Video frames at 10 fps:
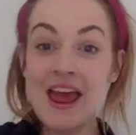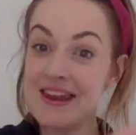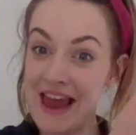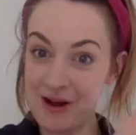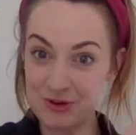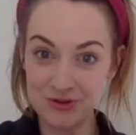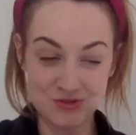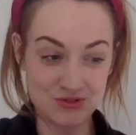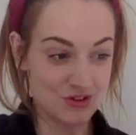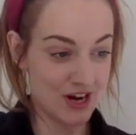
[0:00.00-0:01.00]
Now
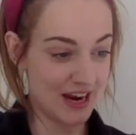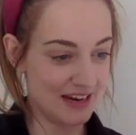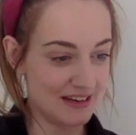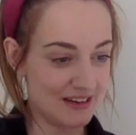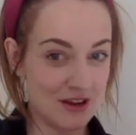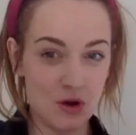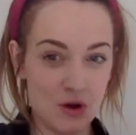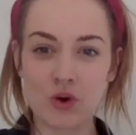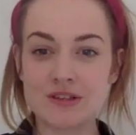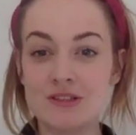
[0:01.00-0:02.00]
green
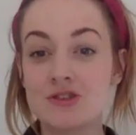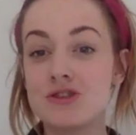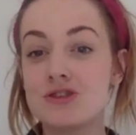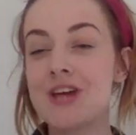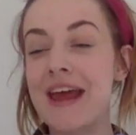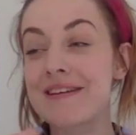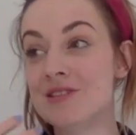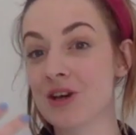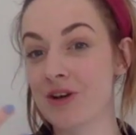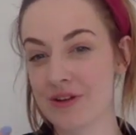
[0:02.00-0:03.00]
was
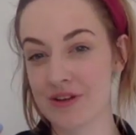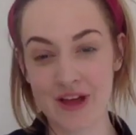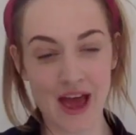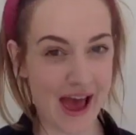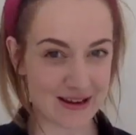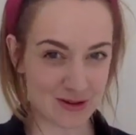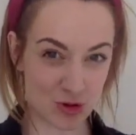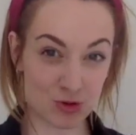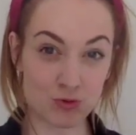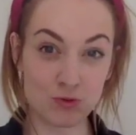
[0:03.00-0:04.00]
gentle and
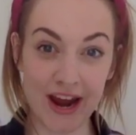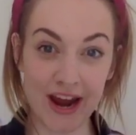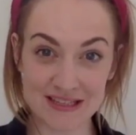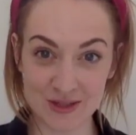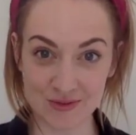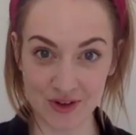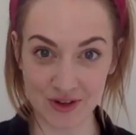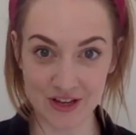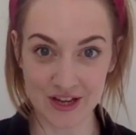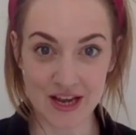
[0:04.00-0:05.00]
graceful,
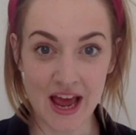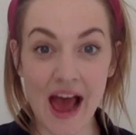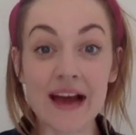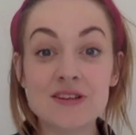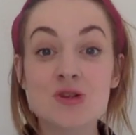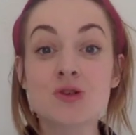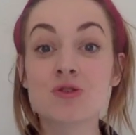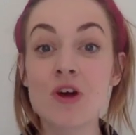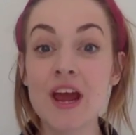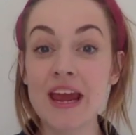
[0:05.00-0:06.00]
and
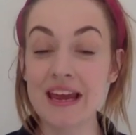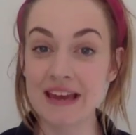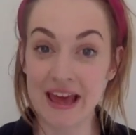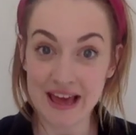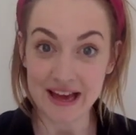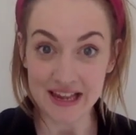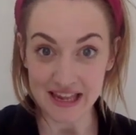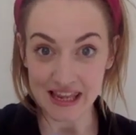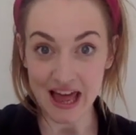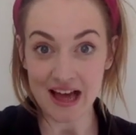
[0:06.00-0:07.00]
green
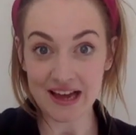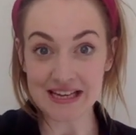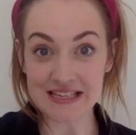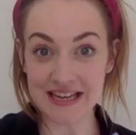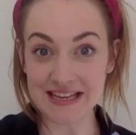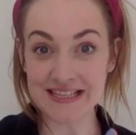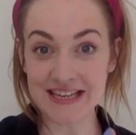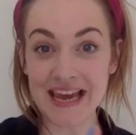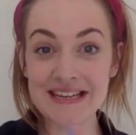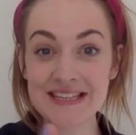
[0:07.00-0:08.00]
glided
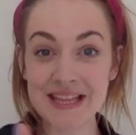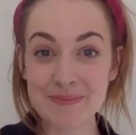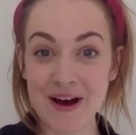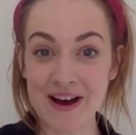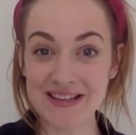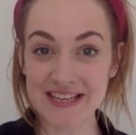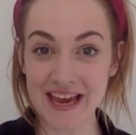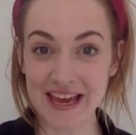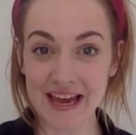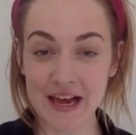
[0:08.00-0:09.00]
into the
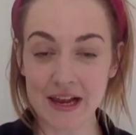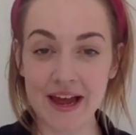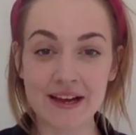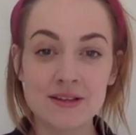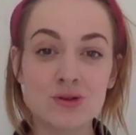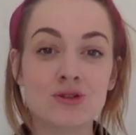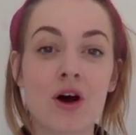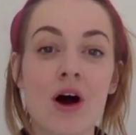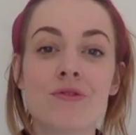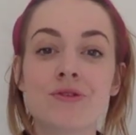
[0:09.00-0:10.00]
party like a
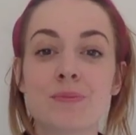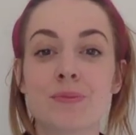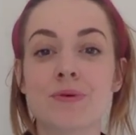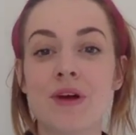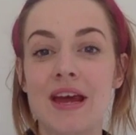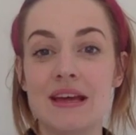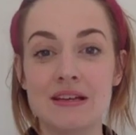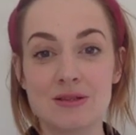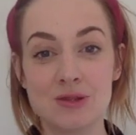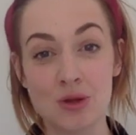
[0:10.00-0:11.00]
soft
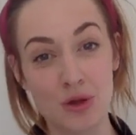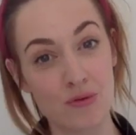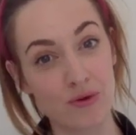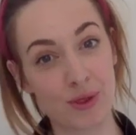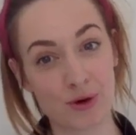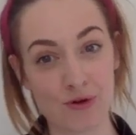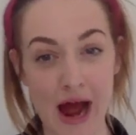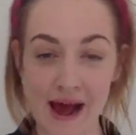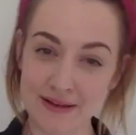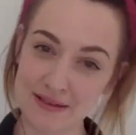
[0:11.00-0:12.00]
breeze through the
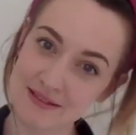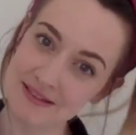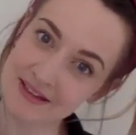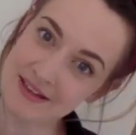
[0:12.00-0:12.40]
grass.